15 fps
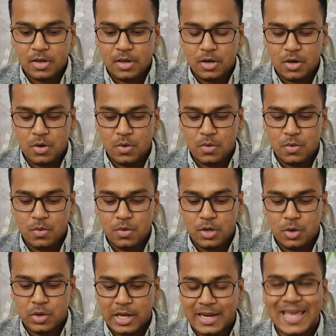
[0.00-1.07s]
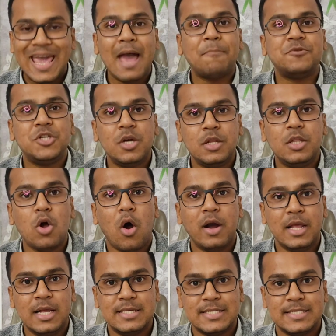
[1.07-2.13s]
you know, you can capture the
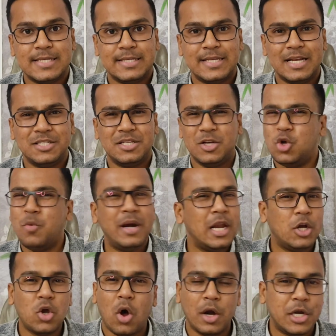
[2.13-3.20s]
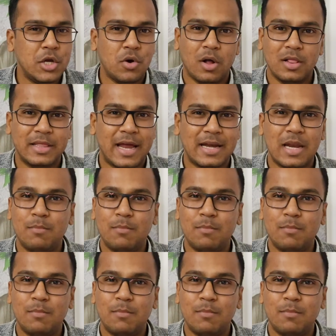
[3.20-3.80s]
audience's attention. Nobody taught you all that.